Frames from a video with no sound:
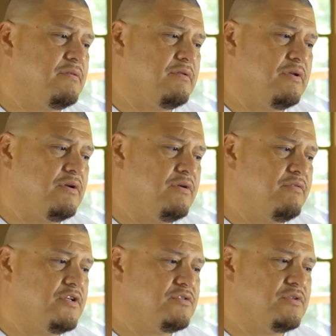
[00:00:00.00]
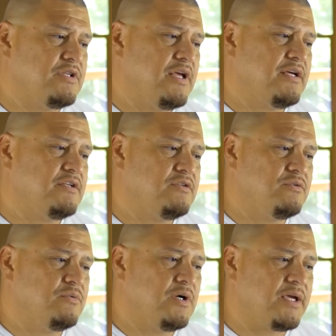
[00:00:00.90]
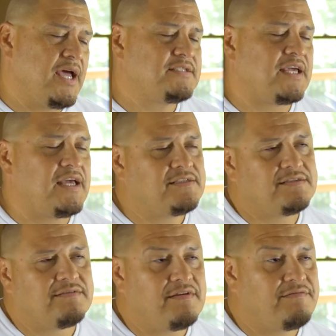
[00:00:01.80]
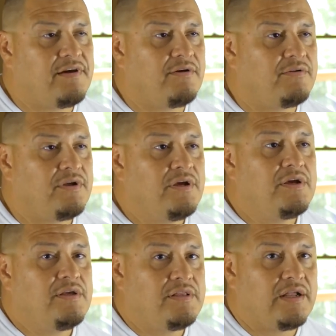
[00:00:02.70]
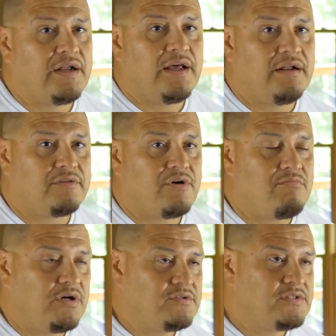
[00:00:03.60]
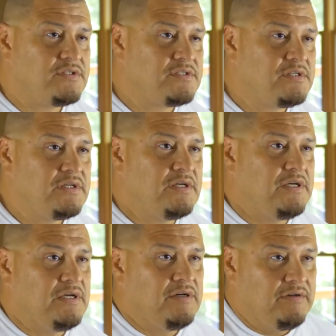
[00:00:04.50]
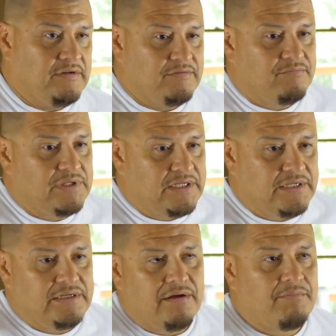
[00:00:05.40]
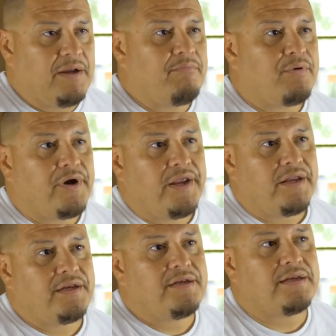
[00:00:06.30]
Eventually they had to do CAT scans, and they found that I had a thrombosis, bleeding on my brain,